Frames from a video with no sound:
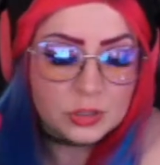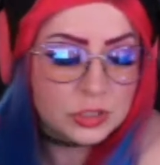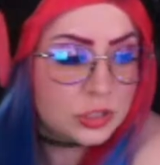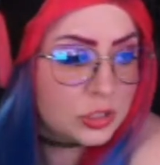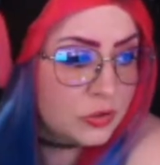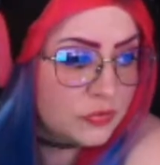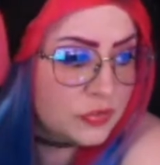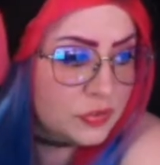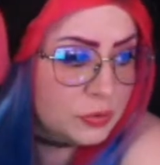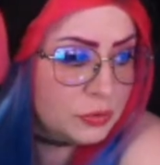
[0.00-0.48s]
So
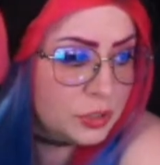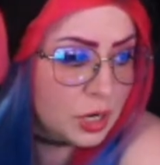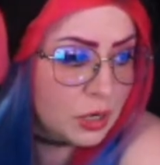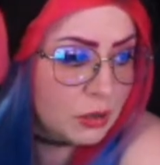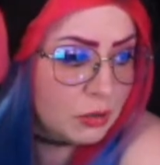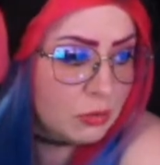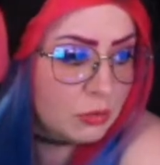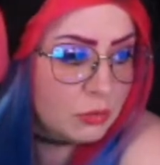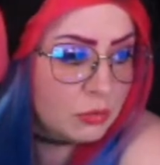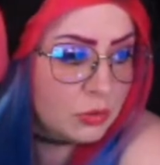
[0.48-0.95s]
if you
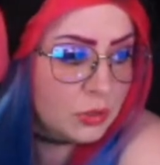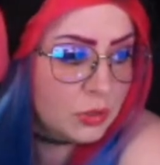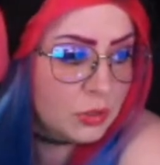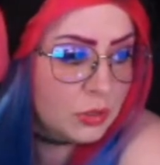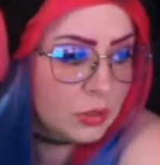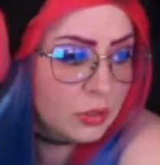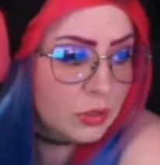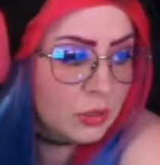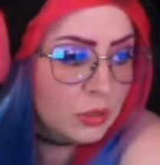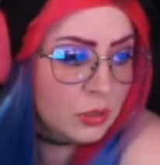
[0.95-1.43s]
don't
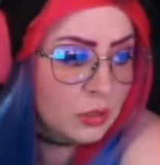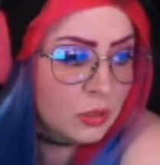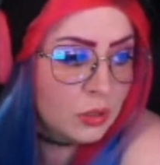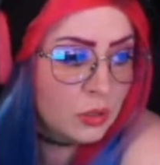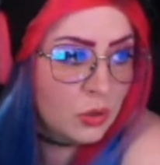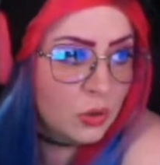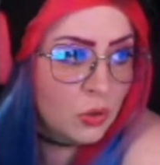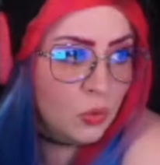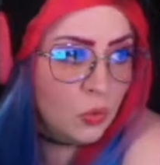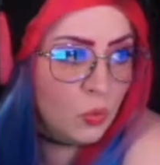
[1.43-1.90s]

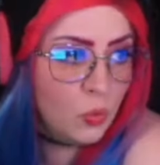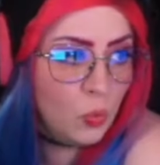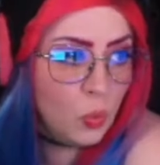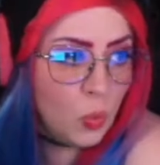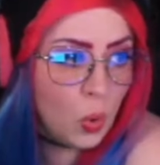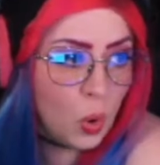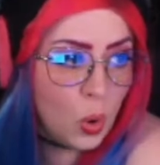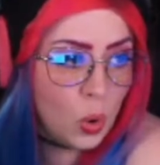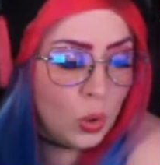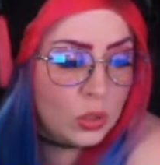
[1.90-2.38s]

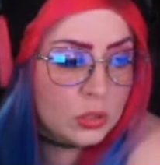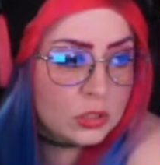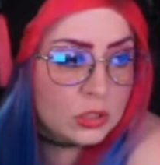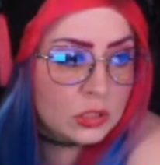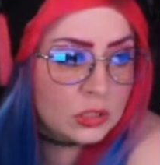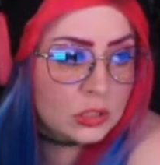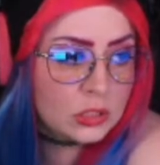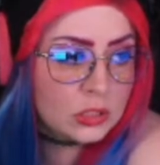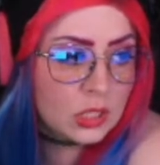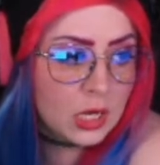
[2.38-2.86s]
want
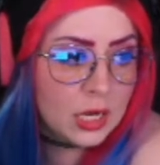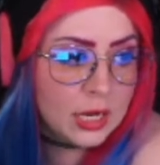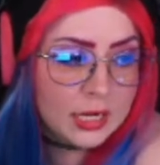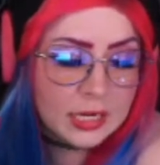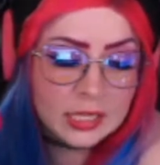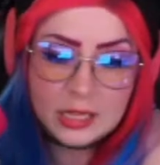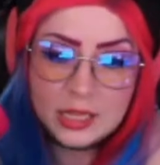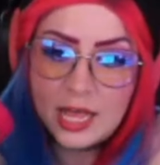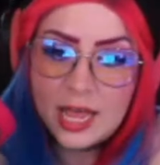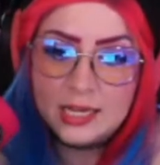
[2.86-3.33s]

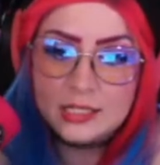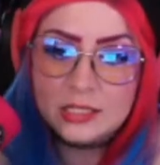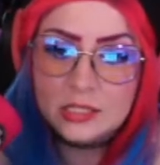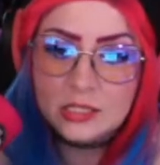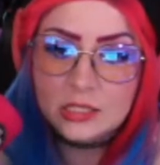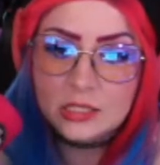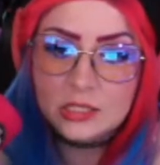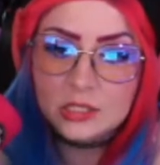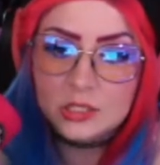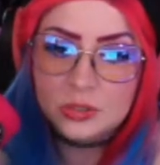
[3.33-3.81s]

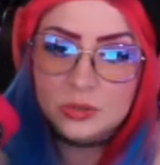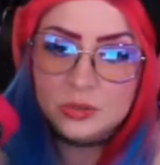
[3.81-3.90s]
sunglasses, you can